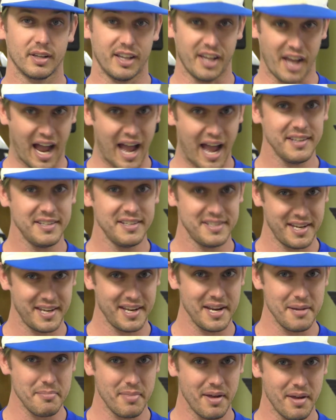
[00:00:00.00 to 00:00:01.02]
God's
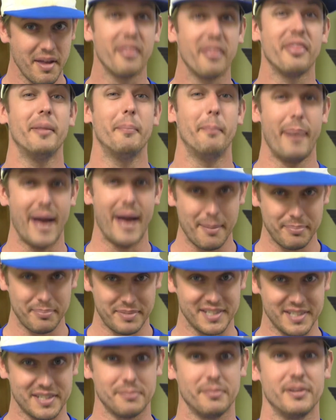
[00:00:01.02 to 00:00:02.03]
team? Then
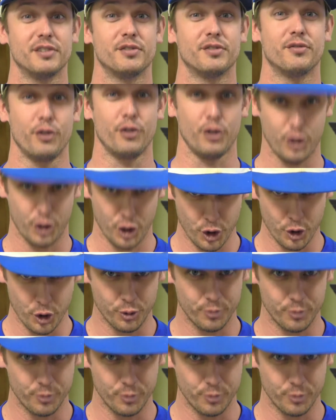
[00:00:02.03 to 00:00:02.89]
baptism is for you.